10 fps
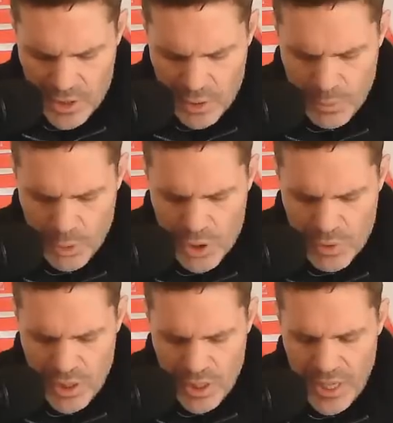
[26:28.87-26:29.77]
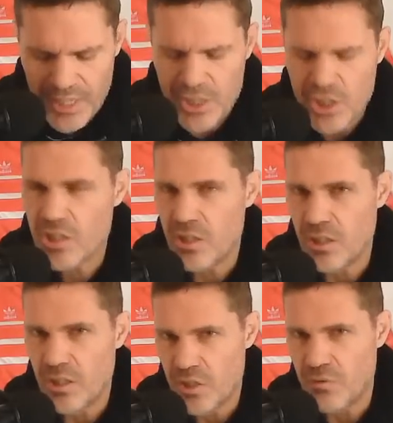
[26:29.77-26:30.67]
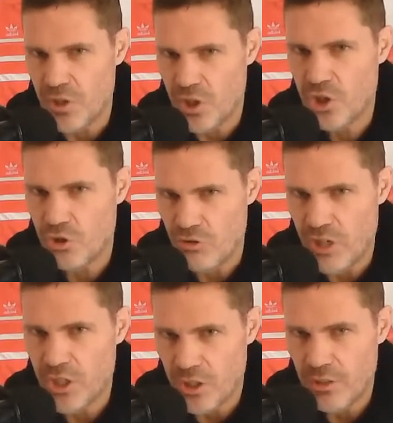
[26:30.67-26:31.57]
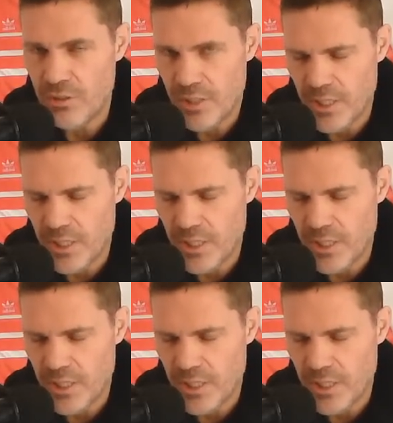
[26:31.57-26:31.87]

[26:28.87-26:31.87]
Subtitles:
To be honest with you, I just think that's frustration.